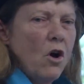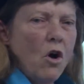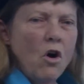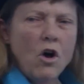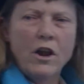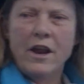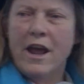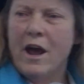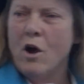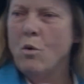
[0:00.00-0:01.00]
on
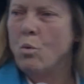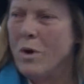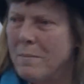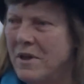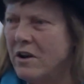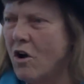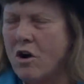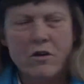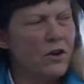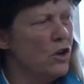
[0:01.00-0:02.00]
how women
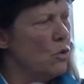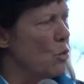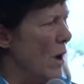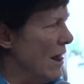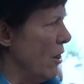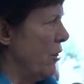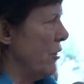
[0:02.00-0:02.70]
are the new wealth.